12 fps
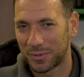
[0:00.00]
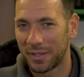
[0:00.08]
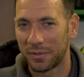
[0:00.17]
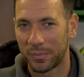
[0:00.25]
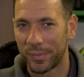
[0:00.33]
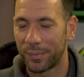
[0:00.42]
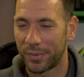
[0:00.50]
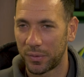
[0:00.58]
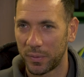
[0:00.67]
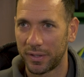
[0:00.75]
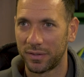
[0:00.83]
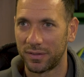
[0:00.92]
really remember
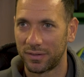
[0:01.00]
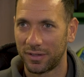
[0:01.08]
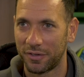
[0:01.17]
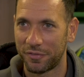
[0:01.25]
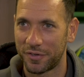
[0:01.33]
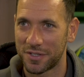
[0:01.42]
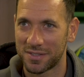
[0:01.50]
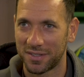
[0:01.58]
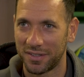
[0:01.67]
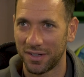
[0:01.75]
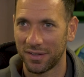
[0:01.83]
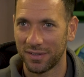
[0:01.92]
when I first
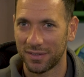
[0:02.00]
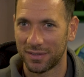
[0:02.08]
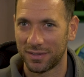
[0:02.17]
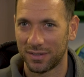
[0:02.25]
heard it.